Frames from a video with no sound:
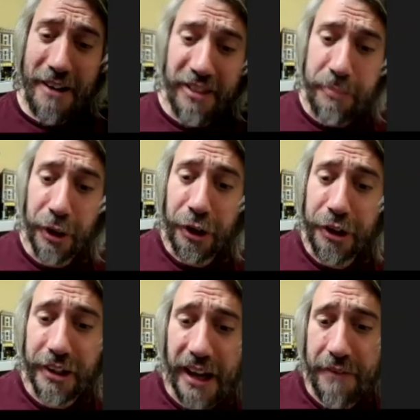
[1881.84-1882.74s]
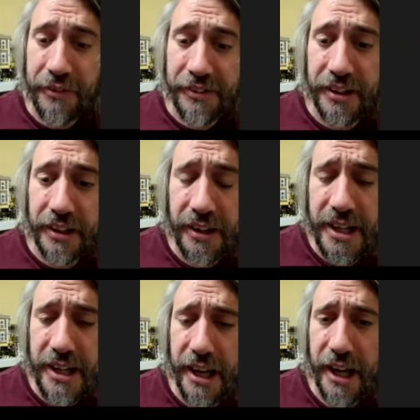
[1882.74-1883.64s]
book. I haven't so, seen
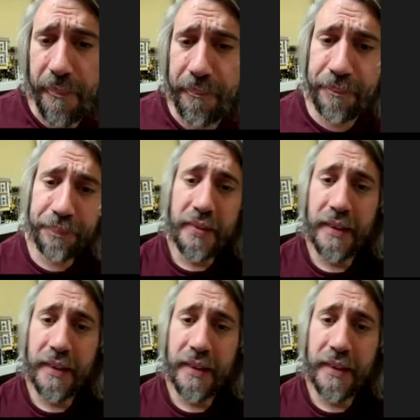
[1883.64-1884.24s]
the. Um... So the